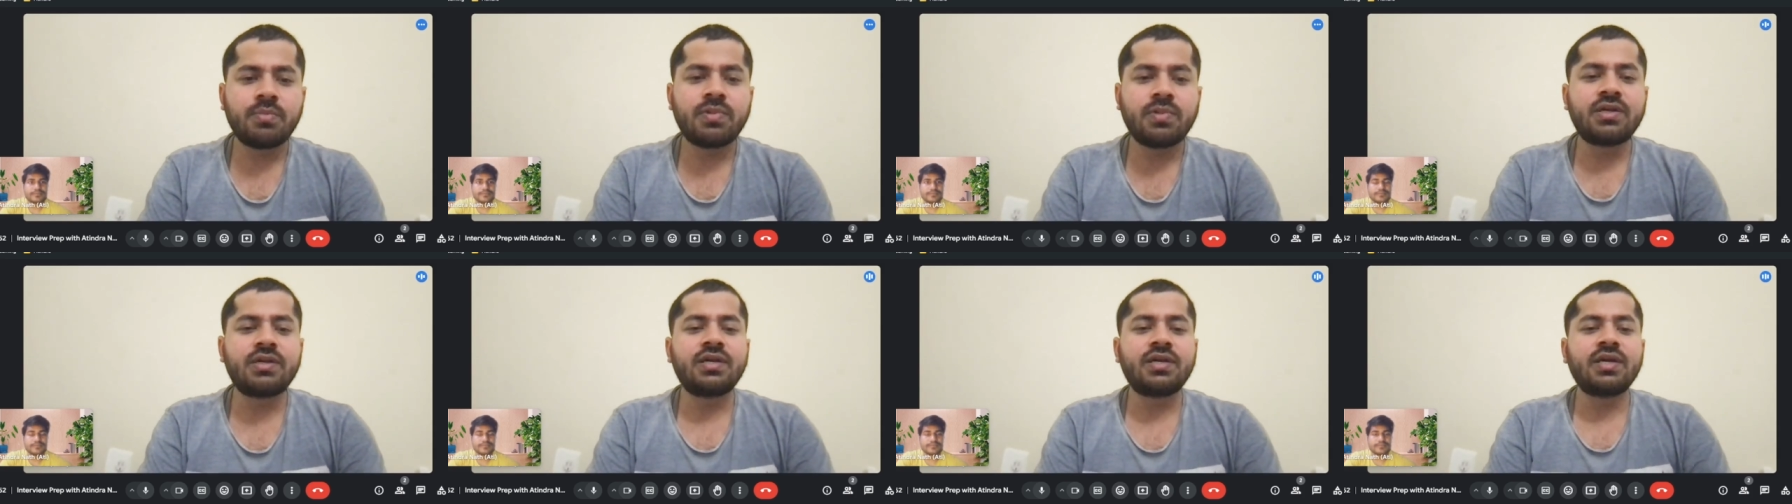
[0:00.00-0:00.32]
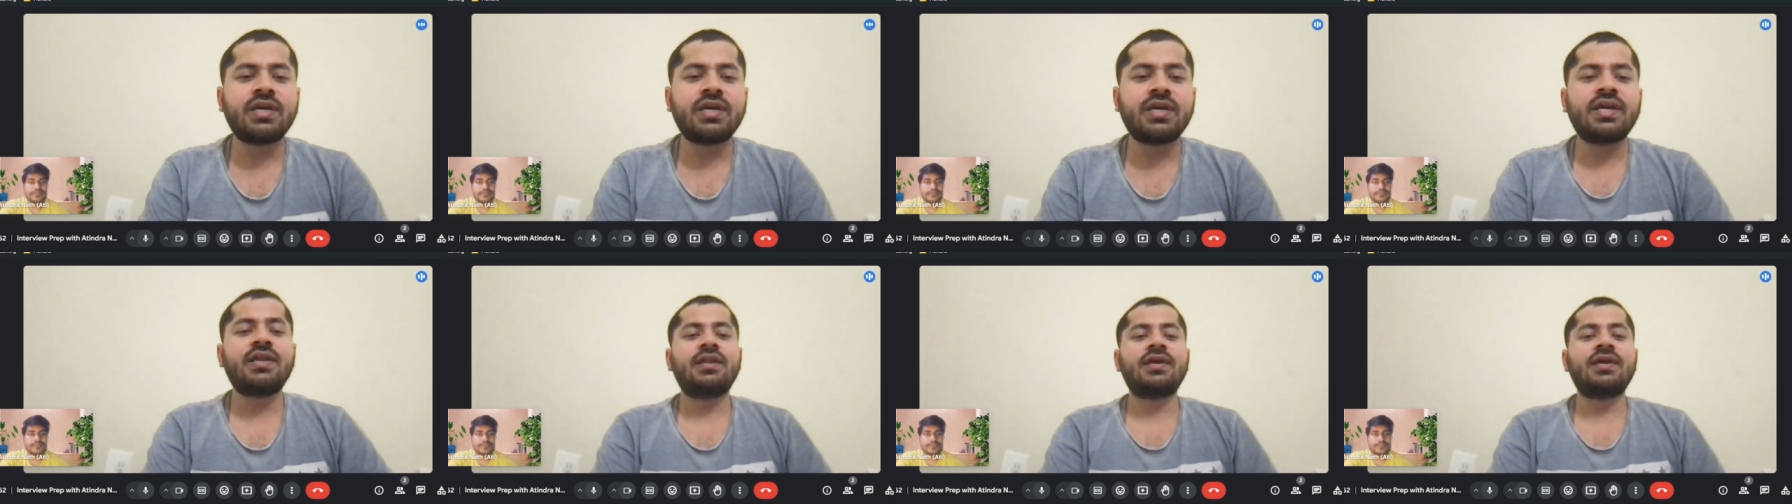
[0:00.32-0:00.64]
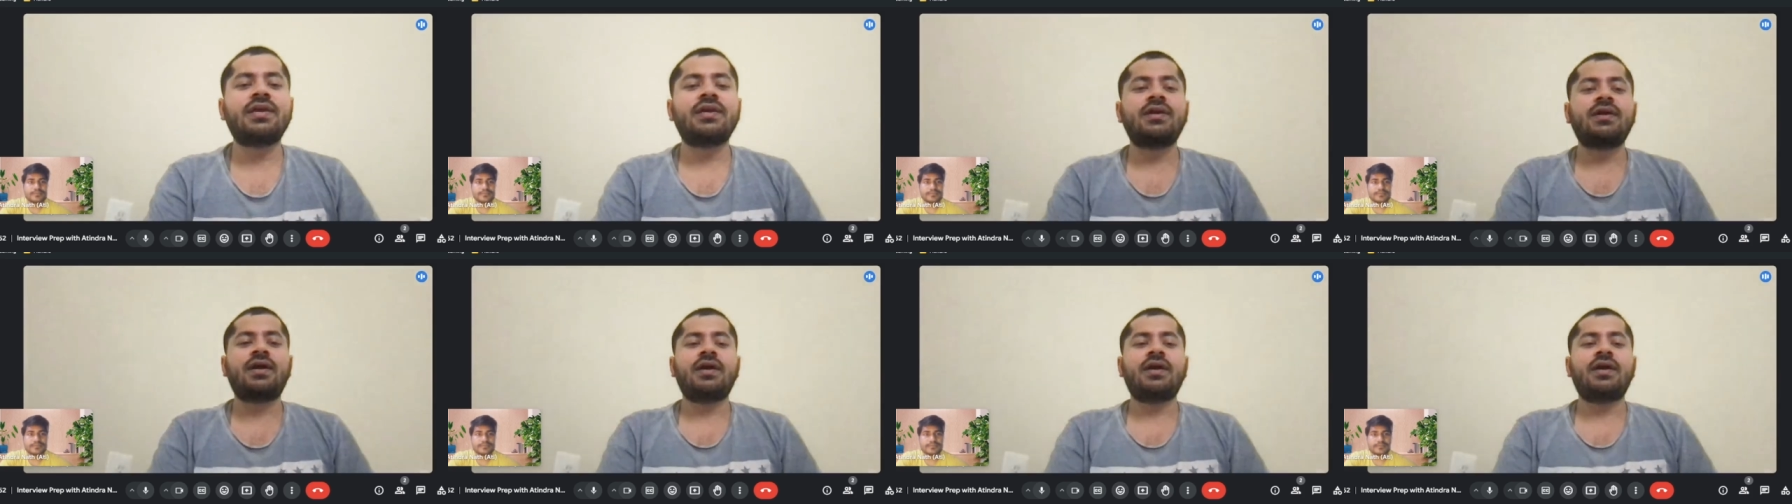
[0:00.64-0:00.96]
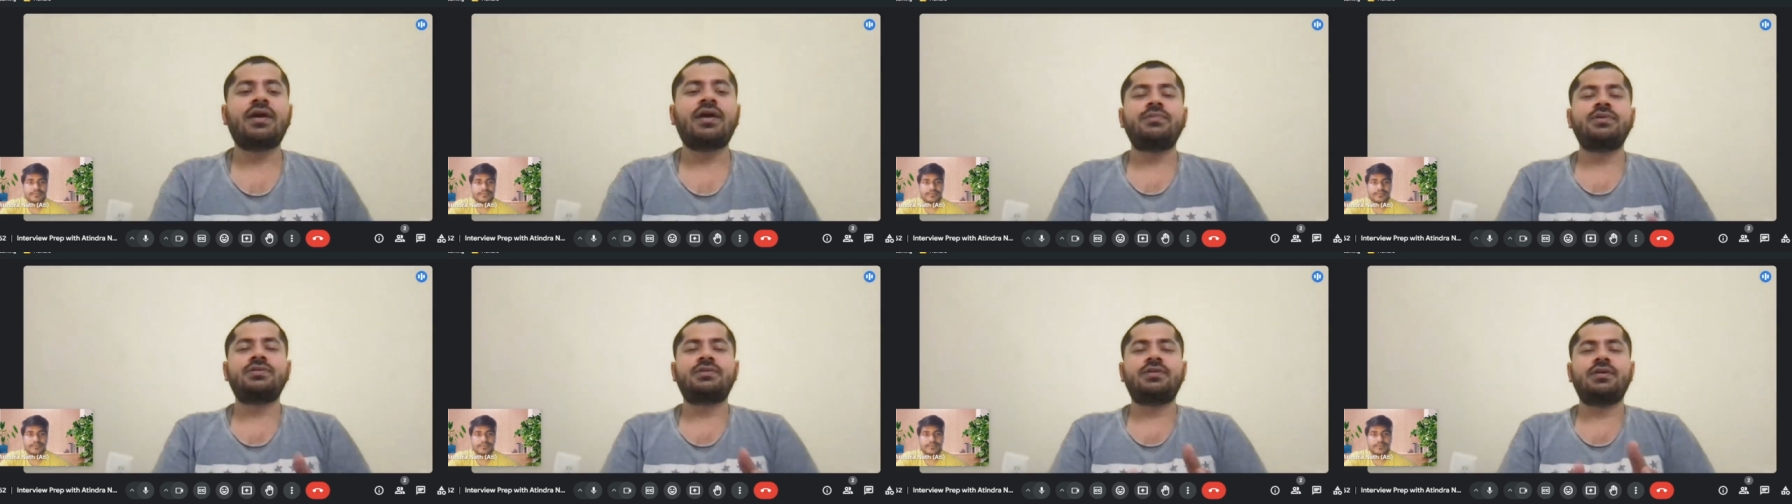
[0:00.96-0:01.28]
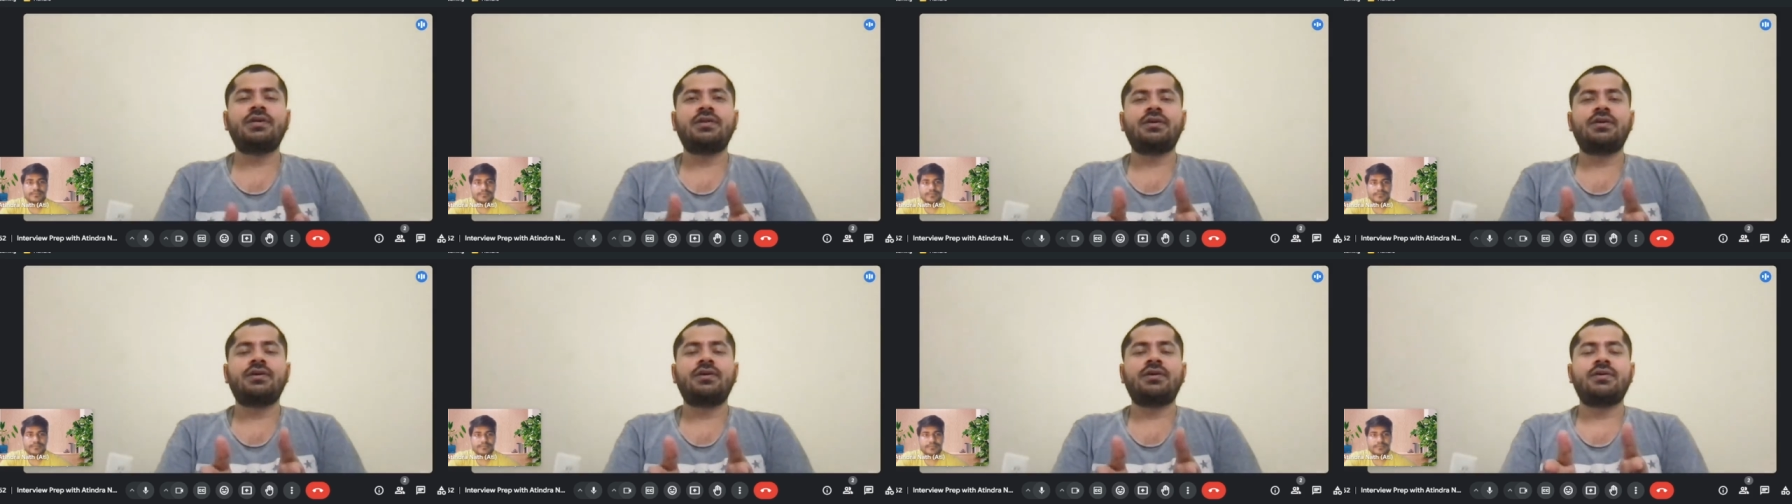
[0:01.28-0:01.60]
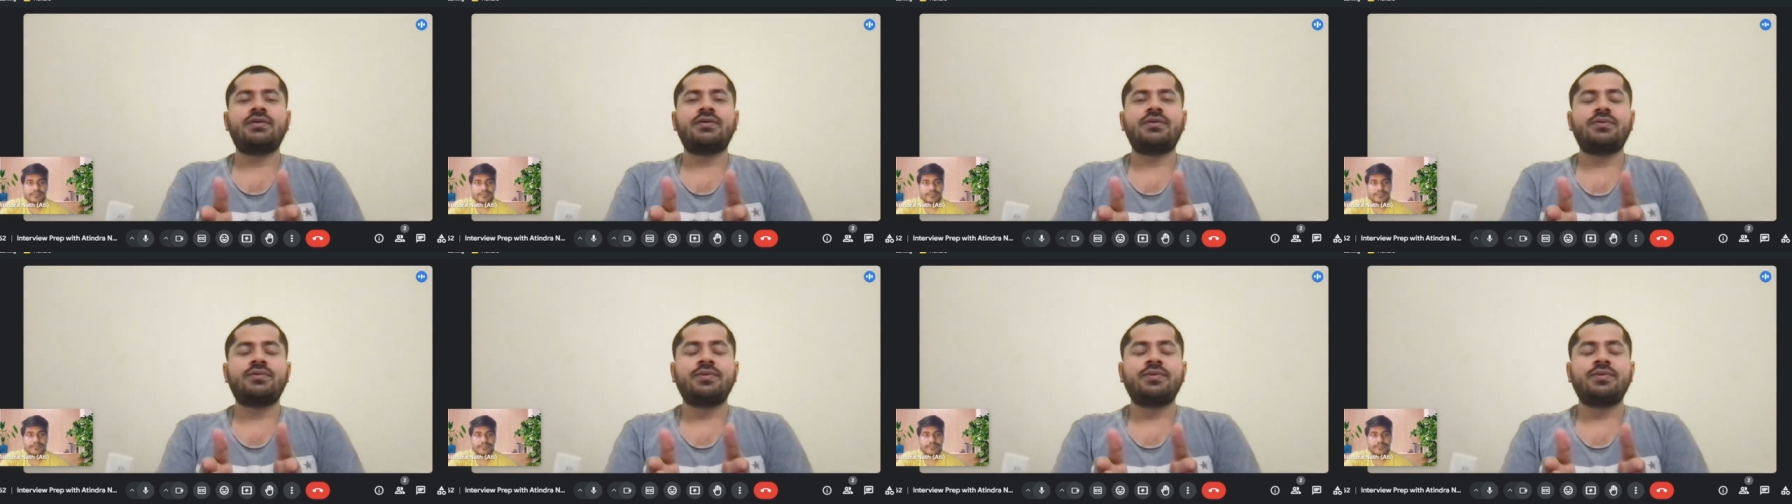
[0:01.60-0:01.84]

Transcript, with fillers: But again, like I am still.